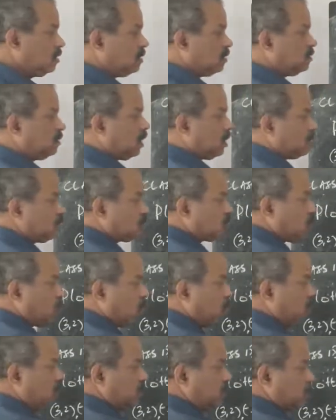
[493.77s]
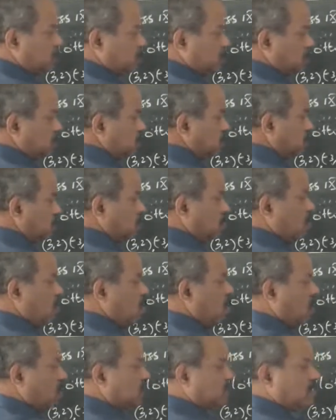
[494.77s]
There is no distance
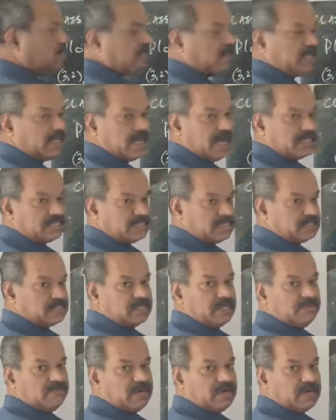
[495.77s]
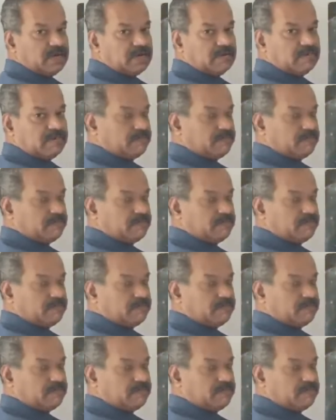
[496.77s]
on the y-axis given